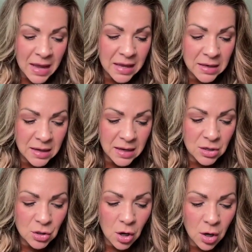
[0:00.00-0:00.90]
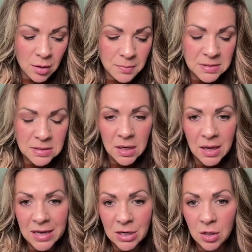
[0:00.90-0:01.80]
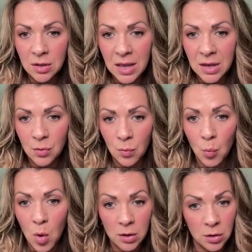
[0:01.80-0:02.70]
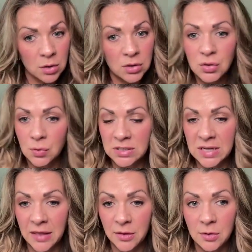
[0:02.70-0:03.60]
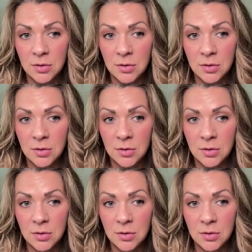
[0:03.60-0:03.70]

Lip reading: and carbs and water are stored together.